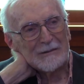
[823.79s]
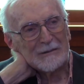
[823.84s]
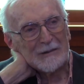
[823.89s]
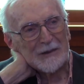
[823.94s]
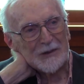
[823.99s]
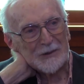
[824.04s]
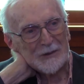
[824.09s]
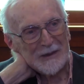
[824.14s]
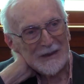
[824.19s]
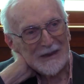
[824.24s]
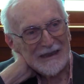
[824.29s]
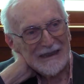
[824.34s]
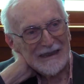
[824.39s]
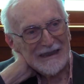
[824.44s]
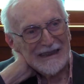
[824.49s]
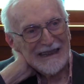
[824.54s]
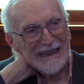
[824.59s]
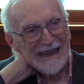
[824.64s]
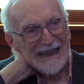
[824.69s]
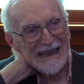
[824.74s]
was
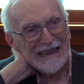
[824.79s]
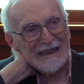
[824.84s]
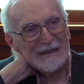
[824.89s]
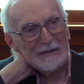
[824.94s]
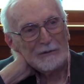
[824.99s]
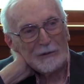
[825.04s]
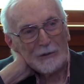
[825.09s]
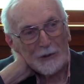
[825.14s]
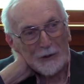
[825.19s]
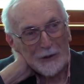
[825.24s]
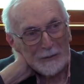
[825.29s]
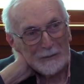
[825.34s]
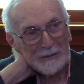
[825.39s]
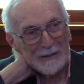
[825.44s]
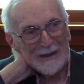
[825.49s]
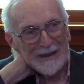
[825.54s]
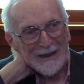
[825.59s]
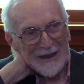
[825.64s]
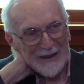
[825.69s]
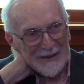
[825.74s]
whether any form
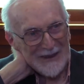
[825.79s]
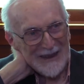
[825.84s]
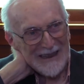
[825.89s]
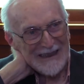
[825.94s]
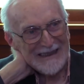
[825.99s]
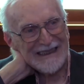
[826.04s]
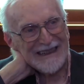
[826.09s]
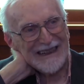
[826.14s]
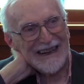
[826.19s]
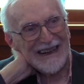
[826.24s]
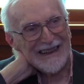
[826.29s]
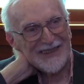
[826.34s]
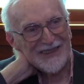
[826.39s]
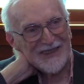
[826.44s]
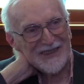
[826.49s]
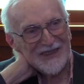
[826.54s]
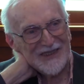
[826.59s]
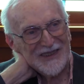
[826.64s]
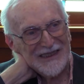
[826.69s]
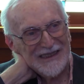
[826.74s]
of that
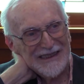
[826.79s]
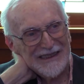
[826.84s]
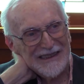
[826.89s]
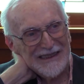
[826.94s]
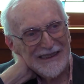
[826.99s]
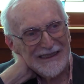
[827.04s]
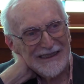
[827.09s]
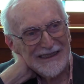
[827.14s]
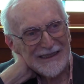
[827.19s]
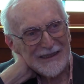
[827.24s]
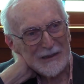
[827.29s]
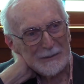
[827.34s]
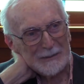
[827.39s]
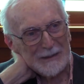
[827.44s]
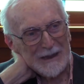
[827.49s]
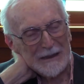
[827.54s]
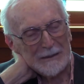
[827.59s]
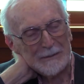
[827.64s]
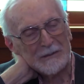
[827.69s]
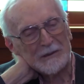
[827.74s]
class
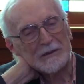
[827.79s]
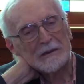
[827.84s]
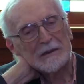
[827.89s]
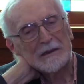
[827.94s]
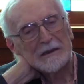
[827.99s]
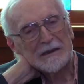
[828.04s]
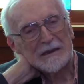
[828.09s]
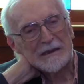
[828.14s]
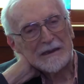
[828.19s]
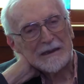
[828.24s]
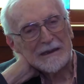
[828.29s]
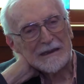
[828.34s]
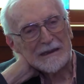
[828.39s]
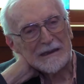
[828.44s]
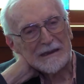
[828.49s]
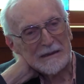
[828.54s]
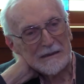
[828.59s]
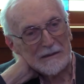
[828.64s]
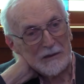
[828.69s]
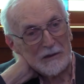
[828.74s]
compatible
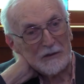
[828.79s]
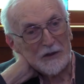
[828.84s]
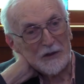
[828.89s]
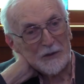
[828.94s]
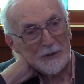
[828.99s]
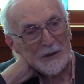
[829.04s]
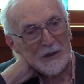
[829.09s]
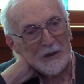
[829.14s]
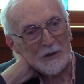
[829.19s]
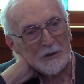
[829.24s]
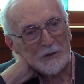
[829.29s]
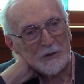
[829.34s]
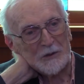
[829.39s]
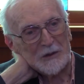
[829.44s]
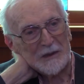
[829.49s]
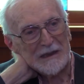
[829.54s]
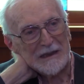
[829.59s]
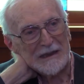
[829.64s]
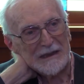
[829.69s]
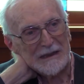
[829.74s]
uh, corresponded to
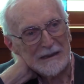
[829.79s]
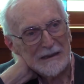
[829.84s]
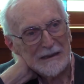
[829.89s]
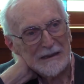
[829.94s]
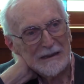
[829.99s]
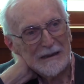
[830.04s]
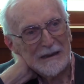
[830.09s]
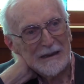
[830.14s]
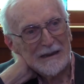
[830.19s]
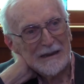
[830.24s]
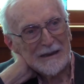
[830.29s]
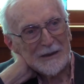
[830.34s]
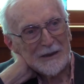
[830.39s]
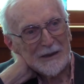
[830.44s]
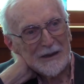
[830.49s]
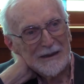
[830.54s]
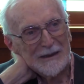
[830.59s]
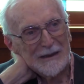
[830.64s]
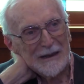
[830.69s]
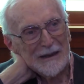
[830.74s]
a uh,
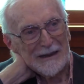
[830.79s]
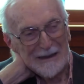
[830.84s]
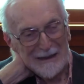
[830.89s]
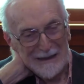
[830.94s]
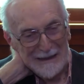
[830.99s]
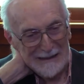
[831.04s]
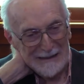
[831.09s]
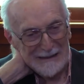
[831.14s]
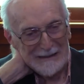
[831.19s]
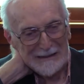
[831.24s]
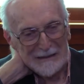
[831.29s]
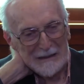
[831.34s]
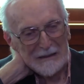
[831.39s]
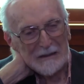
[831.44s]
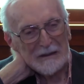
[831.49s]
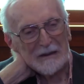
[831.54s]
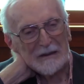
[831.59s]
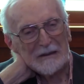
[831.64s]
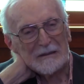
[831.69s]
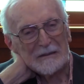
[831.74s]
and uh,
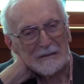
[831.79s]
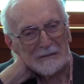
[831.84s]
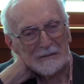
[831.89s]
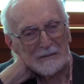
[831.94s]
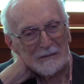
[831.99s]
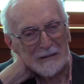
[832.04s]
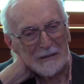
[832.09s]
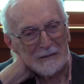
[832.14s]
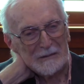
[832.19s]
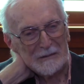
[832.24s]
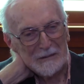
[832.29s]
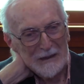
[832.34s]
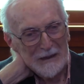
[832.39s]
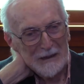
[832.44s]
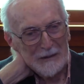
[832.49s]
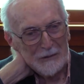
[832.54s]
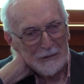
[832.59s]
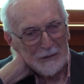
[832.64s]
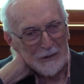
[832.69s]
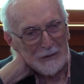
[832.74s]
uh
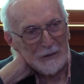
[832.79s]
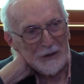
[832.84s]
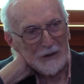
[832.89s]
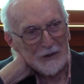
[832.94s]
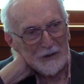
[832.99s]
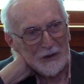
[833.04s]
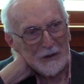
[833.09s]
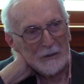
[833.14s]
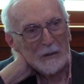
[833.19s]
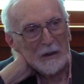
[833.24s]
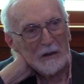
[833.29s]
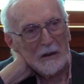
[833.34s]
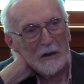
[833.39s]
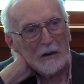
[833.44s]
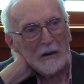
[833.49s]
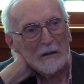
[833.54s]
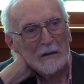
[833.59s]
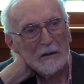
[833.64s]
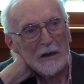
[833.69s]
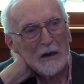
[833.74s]
what was um,
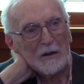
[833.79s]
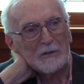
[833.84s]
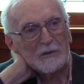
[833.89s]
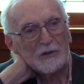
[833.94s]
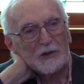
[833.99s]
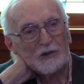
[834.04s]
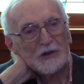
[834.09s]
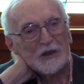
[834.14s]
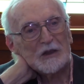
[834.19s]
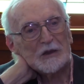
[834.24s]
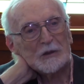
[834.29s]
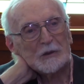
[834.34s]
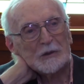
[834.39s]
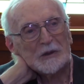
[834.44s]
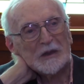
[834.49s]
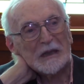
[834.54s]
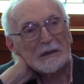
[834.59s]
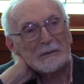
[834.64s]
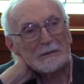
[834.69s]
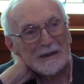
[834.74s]
uh, obviously a
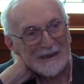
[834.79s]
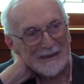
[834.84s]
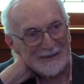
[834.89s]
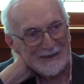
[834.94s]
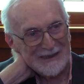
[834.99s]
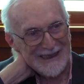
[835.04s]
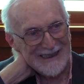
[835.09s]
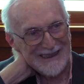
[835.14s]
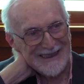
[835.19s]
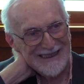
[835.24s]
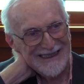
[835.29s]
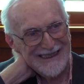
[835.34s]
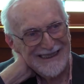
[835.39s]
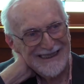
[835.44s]
unique metric.